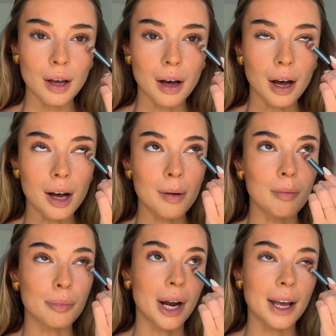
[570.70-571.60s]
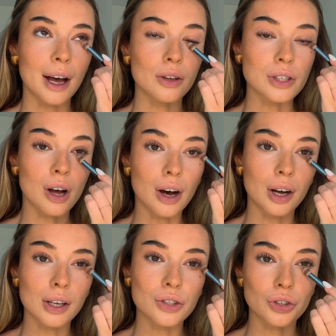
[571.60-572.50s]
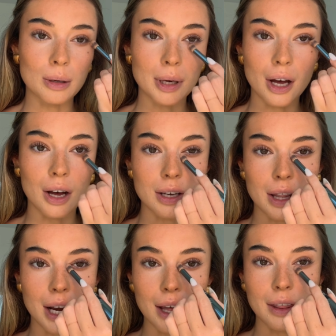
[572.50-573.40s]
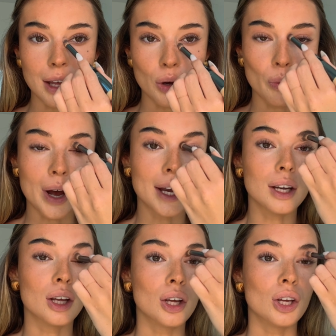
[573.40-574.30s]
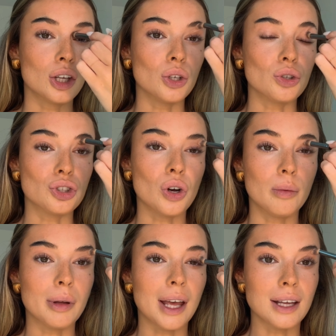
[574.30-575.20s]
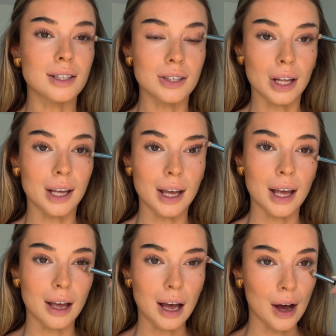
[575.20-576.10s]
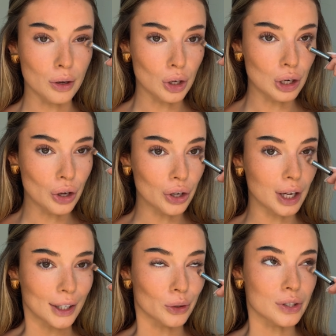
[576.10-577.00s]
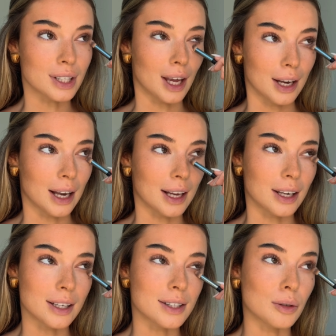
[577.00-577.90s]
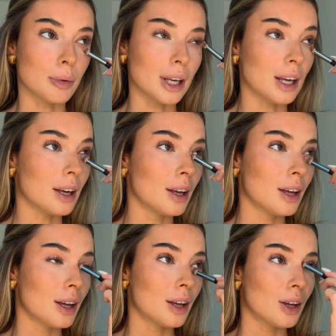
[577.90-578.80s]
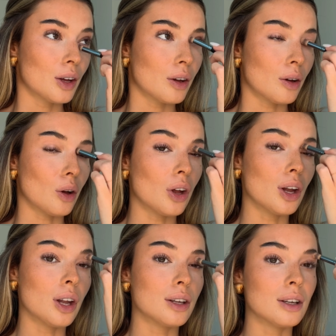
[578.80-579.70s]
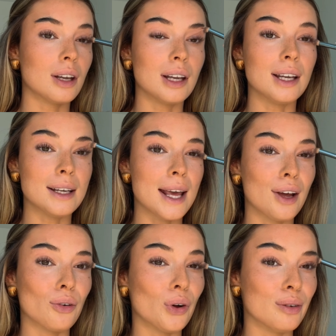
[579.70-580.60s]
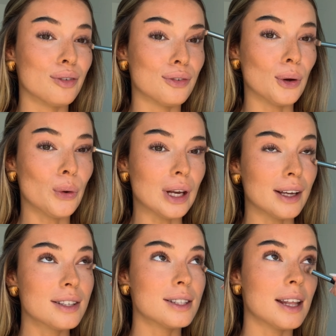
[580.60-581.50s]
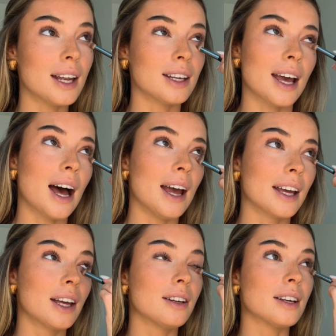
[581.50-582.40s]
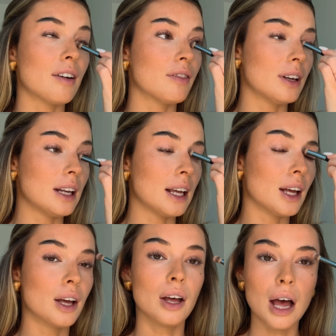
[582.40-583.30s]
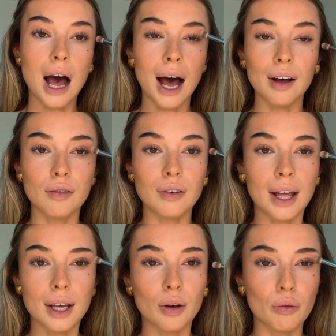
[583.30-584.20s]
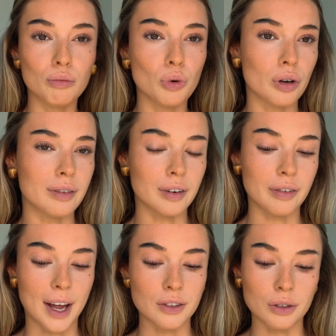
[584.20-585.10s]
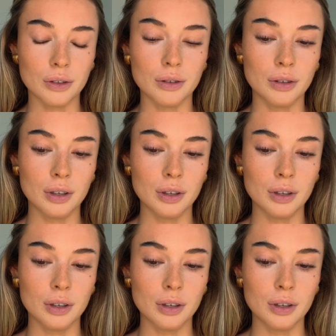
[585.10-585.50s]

breakouts are extremely hard, and then I think when your job is like how you look and your skin like needs to be near on flawless, then yeah, it can definitely have like more of an effect on